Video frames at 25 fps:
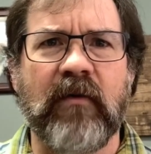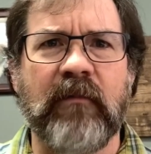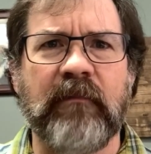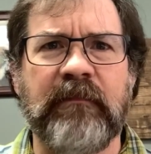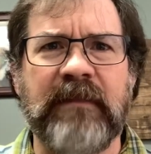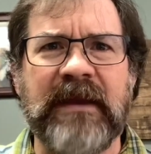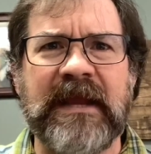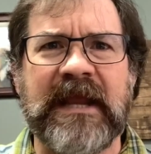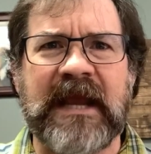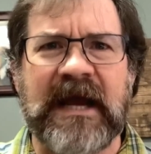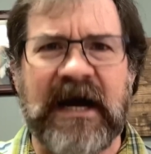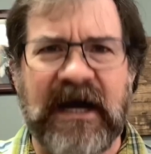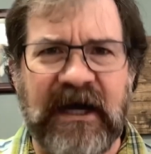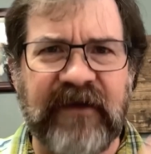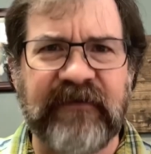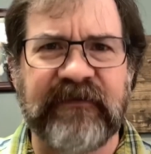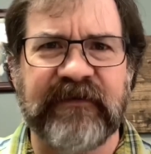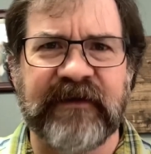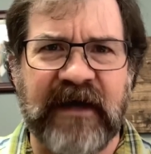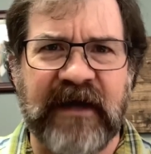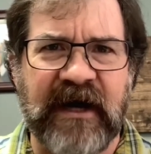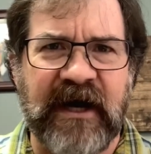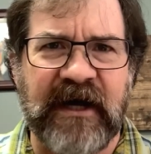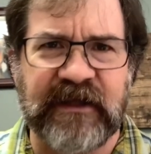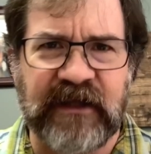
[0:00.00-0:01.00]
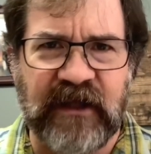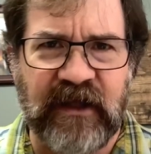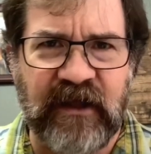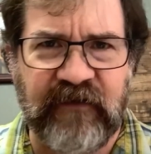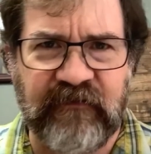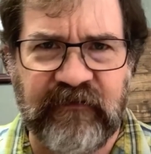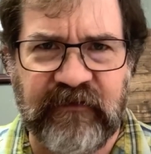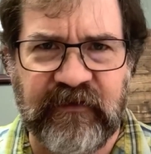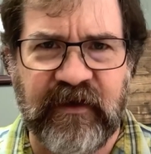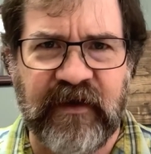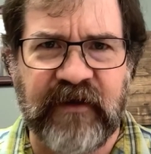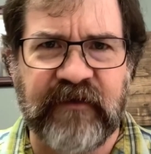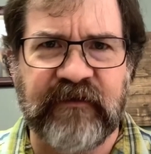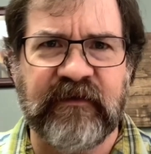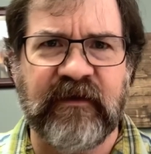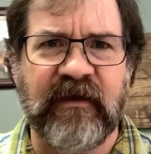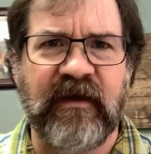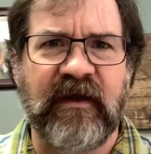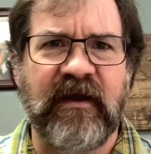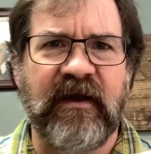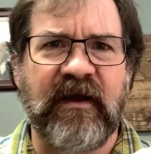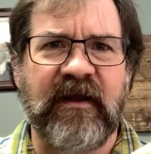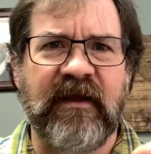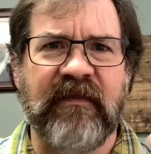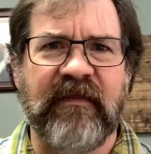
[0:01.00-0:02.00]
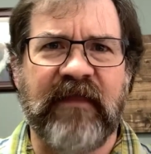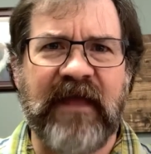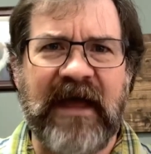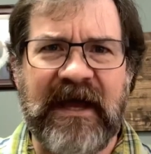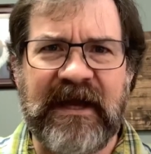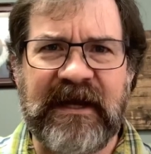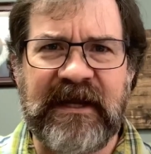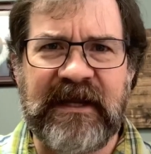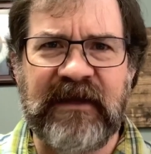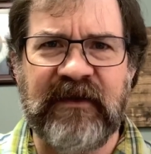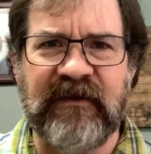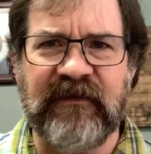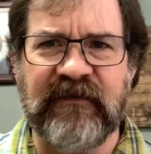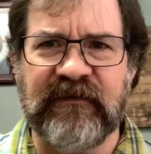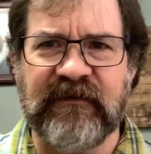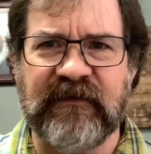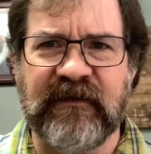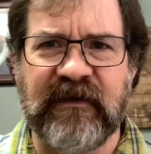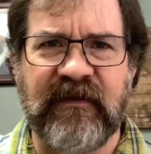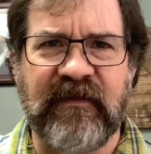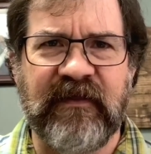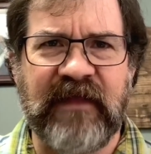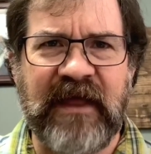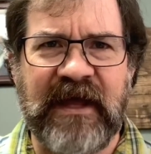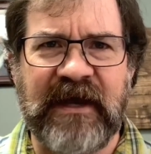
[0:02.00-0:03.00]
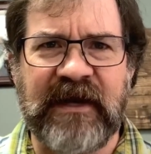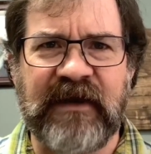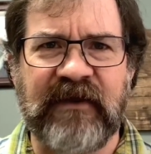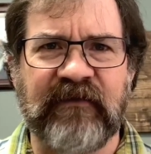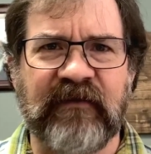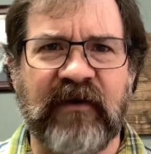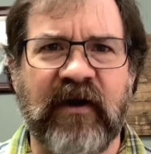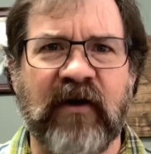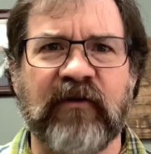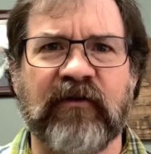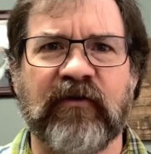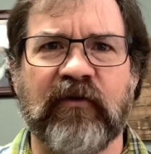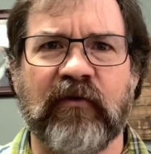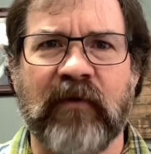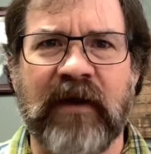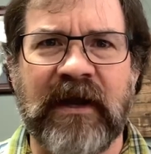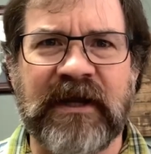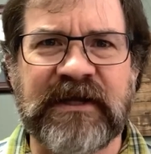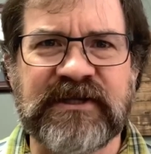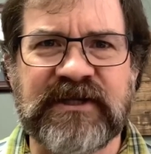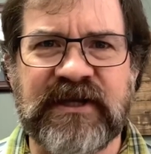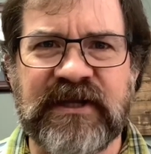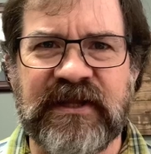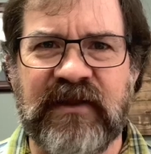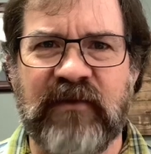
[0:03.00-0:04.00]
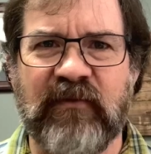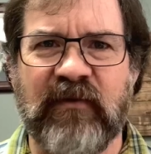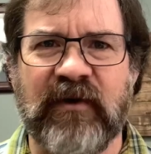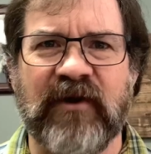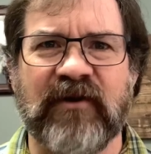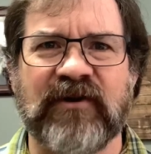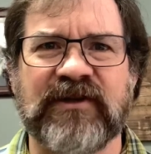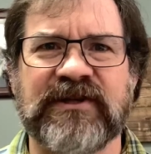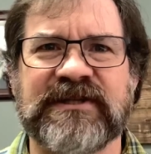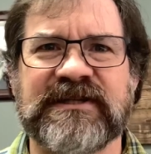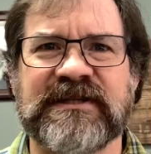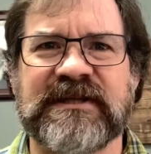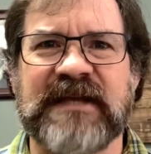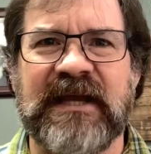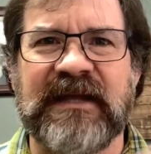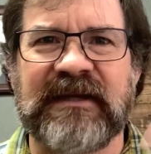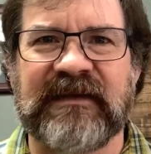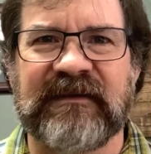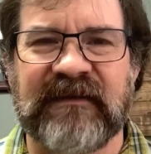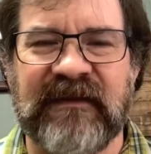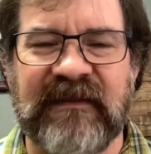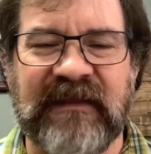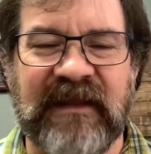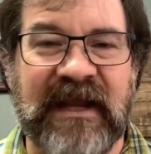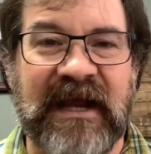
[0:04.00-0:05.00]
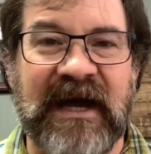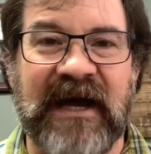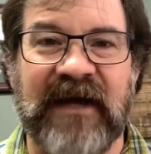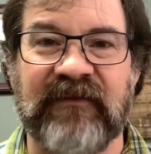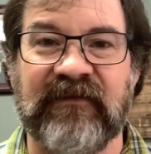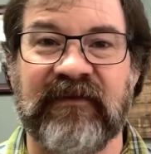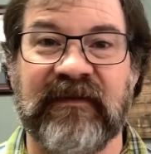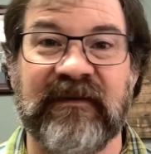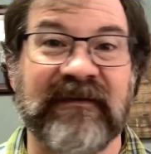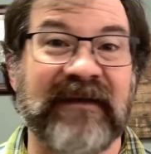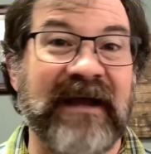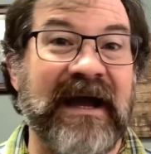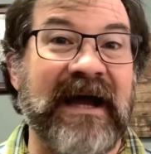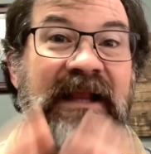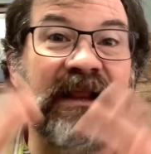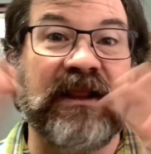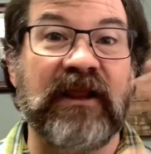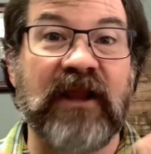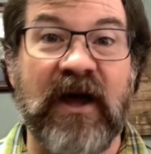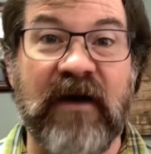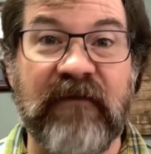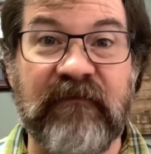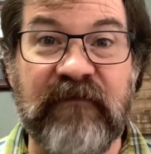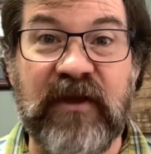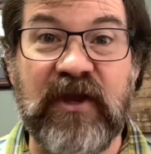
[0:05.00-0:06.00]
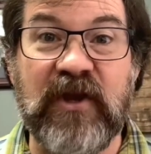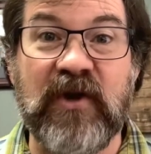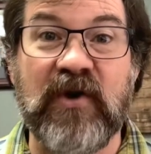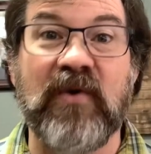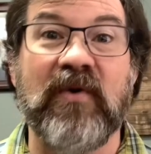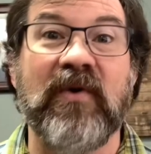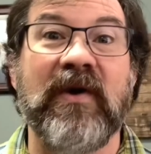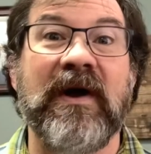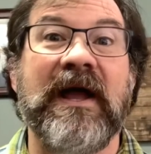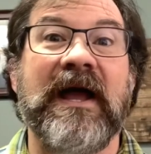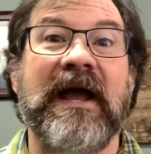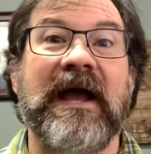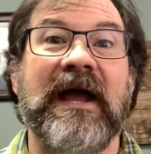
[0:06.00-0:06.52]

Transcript: because God loves us. That is that is our direction we are sent and God says, "I love you."